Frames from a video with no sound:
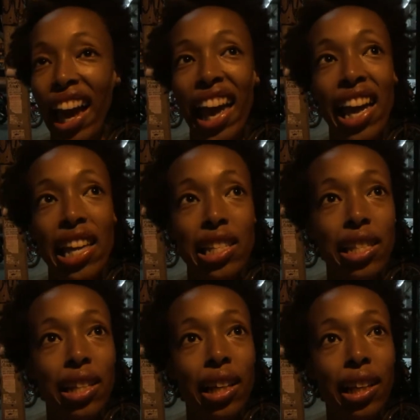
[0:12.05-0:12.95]

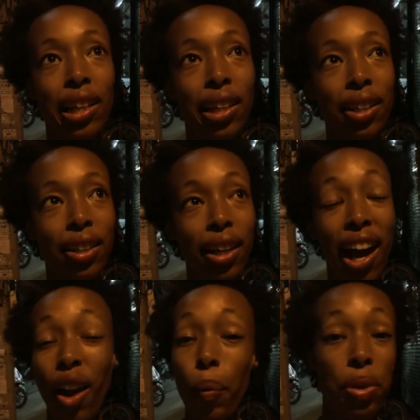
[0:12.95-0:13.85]
And I
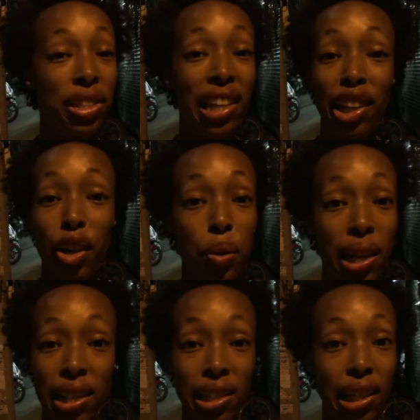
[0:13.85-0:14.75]
almost didn't go
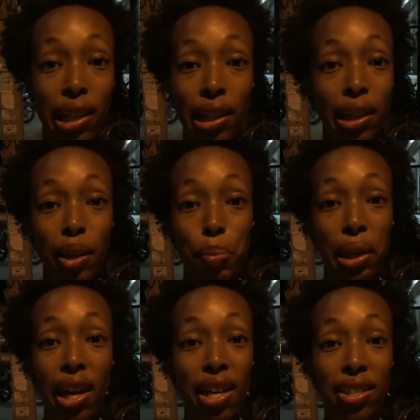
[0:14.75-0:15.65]
to India
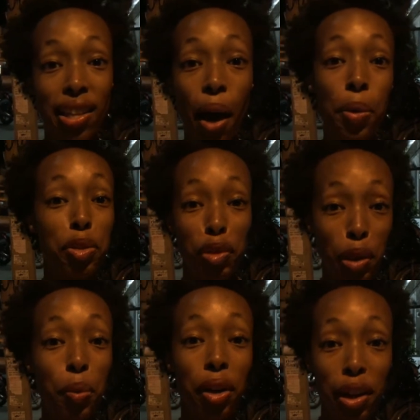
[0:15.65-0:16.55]
because I was
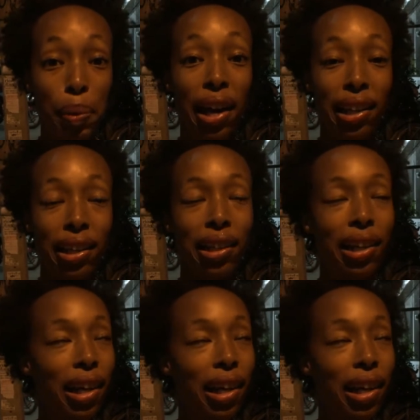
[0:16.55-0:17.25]
really worried about it.